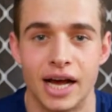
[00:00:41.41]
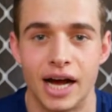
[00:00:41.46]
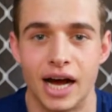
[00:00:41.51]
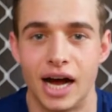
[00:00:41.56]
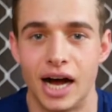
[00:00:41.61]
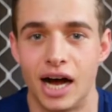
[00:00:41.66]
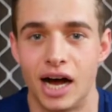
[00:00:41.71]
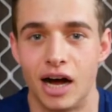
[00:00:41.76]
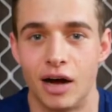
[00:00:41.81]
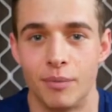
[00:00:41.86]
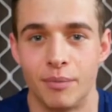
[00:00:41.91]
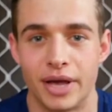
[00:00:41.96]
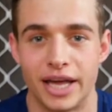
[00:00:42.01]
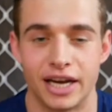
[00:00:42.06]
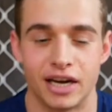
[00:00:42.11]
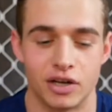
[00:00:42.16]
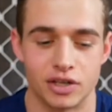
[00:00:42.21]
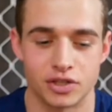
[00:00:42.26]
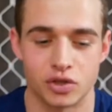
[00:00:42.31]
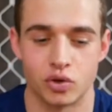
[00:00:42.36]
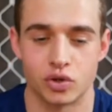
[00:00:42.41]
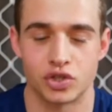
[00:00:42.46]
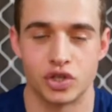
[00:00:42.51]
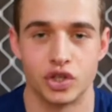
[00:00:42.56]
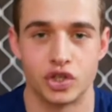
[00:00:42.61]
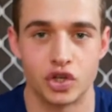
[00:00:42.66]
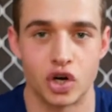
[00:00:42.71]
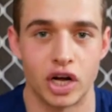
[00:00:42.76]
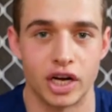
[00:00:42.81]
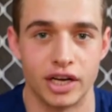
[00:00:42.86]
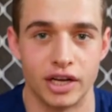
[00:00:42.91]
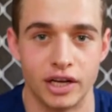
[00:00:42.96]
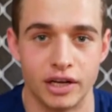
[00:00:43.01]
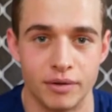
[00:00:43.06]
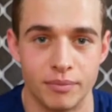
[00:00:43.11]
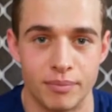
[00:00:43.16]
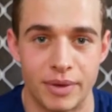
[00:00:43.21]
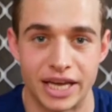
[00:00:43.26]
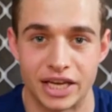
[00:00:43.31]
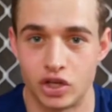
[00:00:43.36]
and I was also trying to
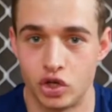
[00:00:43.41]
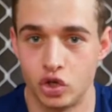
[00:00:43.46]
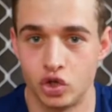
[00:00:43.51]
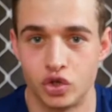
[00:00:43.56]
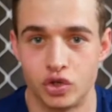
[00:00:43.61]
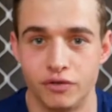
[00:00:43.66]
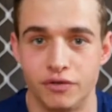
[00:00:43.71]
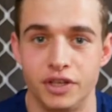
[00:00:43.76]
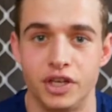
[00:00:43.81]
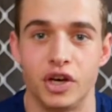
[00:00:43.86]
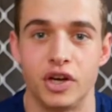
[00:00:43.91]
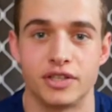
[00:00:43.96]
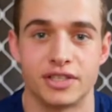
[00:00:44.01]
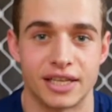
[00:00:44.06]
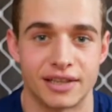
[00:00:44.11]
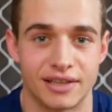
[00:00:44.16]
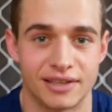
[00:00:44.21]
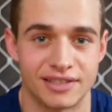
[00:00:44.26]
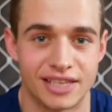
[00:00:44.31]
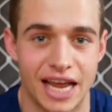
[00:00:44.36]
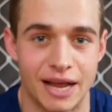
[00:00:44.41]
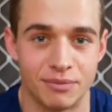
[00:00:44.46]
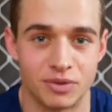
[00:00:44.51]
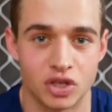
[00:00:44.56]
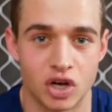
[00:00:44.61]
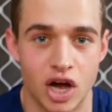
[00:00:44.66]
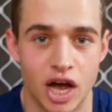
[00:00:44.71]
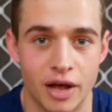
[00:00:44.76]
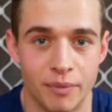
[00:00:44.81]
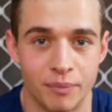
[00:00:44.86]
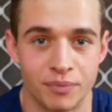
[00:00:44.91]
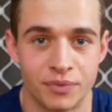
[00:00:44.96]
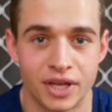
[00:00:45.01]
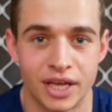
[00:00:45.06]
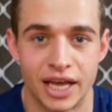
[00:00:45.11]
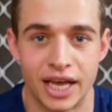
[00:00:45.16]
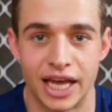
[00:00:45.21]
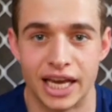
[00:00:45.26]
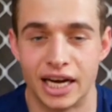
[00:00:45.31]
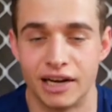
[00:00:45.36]
make YouTube videos at the same time,
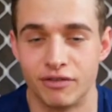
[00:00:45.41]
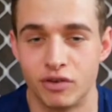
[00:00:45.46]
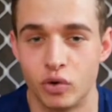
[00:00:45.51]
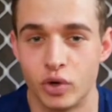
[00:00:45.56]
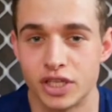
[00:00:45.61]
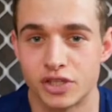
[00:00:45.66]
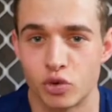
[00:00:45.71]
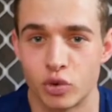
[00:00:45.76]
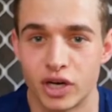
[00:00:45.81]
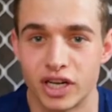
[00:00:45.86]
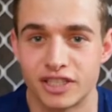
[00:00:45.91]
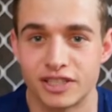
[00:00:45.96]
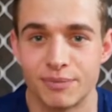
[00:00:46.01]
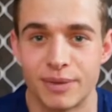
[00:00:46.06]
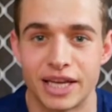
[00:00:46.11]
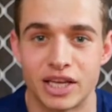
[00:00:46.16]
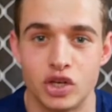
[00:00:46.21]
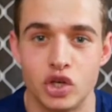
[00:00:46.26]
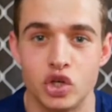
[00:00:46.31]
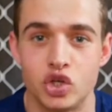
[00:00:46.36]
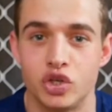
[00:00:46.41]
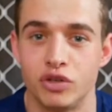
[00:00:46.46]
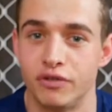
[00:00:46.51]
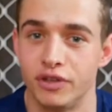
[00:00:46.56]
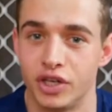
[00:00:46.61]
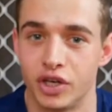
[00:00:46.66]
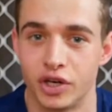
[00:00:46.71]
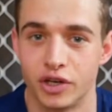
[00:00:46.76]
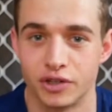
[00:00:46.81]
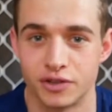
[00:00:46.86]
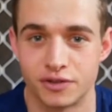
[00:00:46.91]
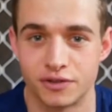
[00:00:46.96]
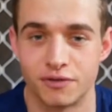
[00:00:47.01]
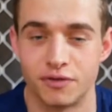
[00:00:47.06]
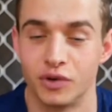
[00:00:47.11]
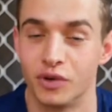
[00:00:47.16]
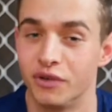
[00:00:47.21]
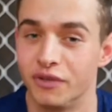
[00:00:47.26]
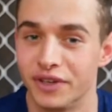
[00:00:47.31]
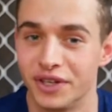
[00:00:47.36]
and I've always wanted to make YouTube videos
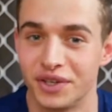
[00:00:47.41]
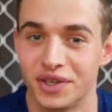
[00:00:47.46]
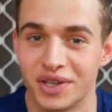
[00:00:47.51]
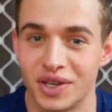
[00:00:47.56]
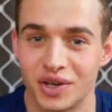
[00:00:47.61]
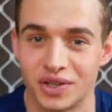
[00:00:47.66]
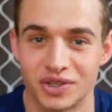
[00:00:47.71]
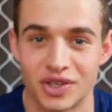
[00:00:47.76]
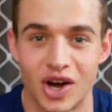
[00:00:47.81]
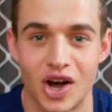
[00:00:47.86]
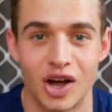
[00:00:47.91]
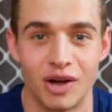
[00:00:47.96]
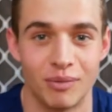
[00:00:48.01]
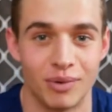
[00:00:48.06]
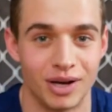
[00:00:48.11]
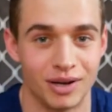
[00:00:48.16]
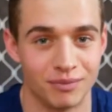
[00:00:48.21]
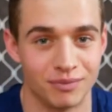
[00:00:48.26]
for a very long time,